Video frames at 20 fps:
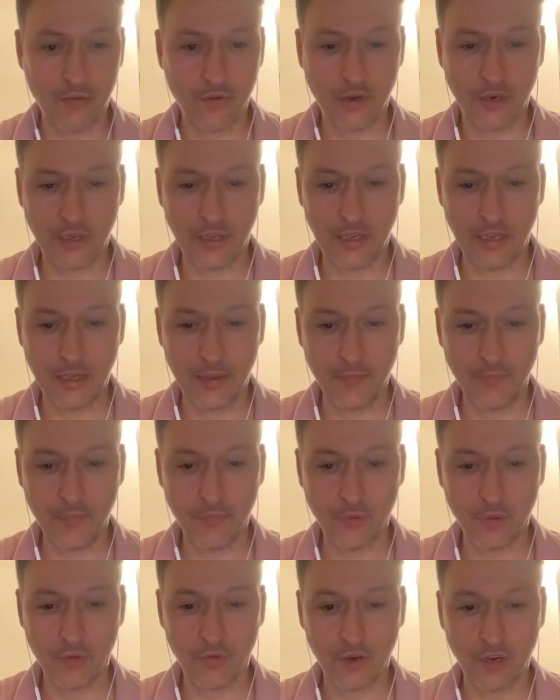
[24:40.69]
We
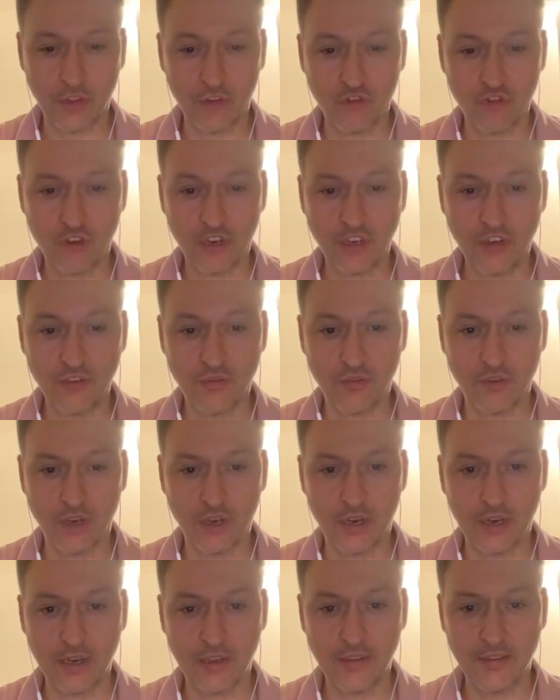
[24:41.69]
have an exchange of
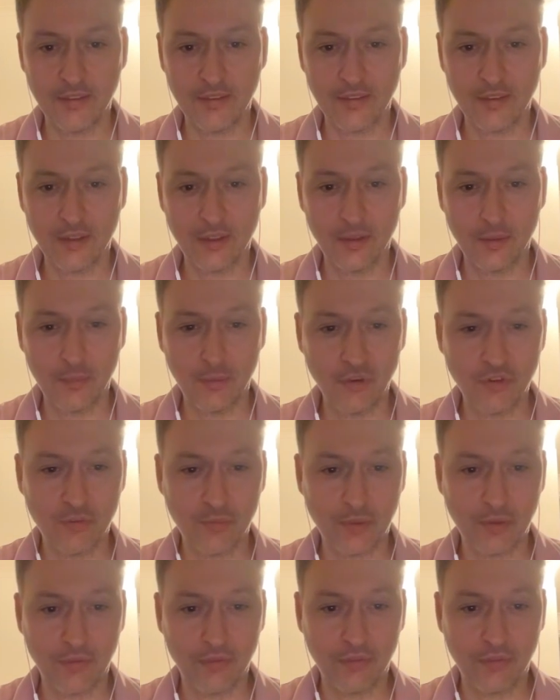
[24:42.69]
knights, bishop
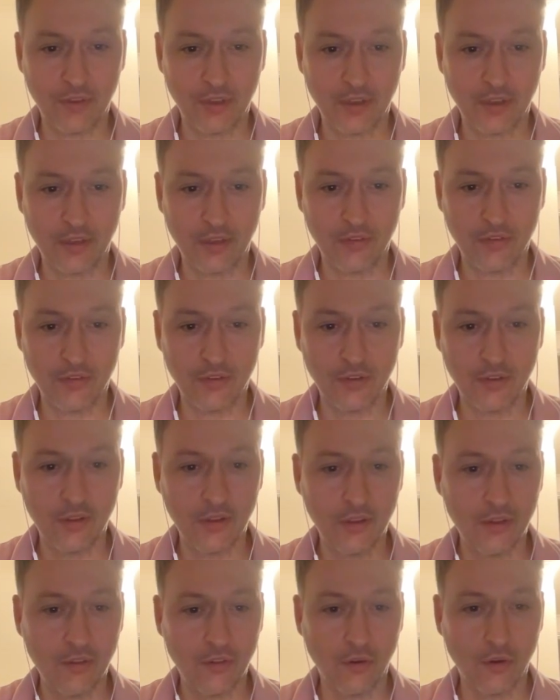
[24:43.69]
f6.
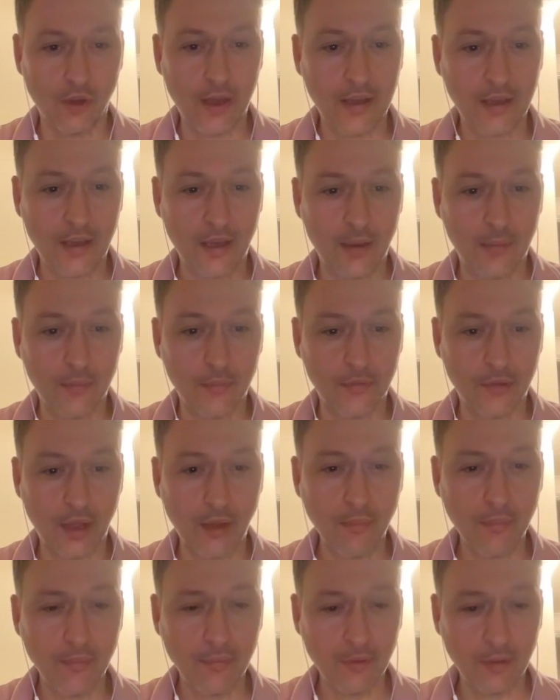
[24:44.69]
The knight comes
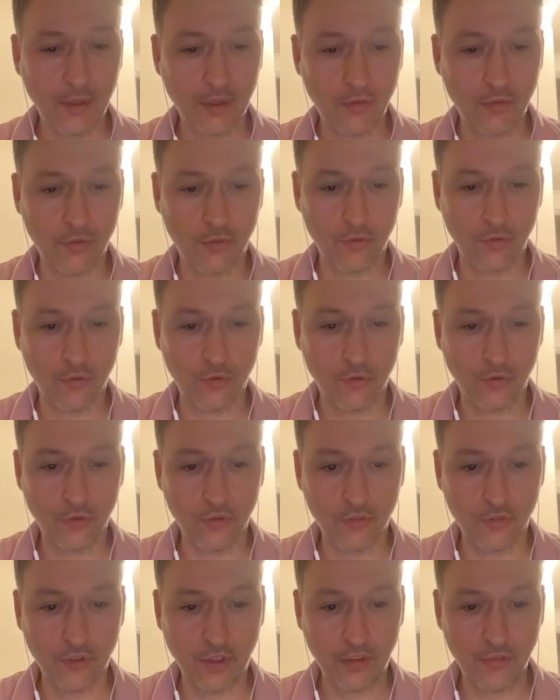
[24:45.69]
up into
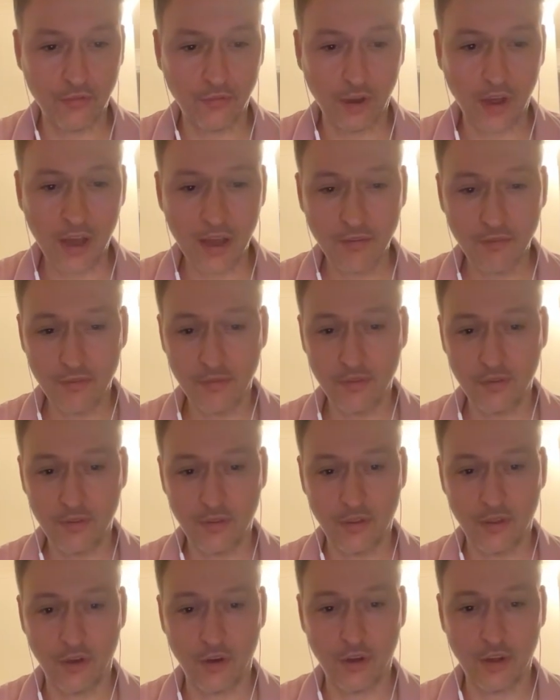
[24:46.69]
c5,
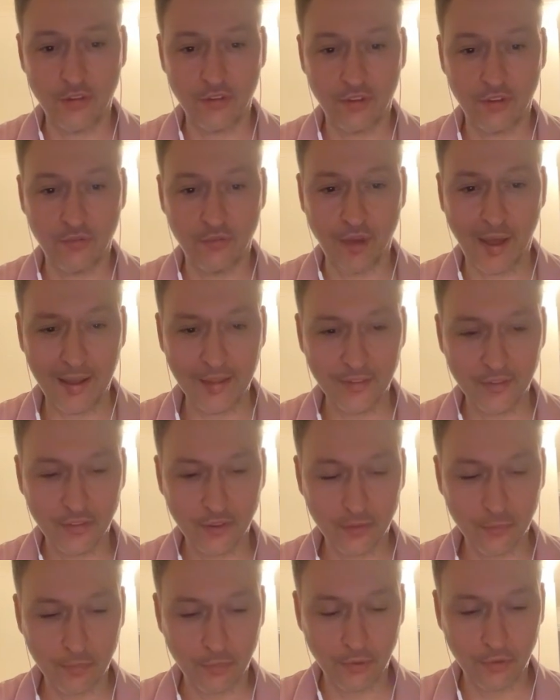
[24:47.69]
a nice advanced
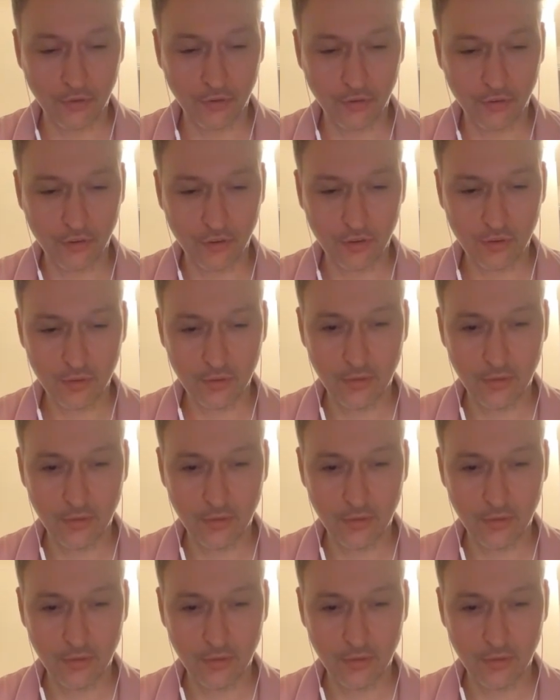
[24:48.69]
position.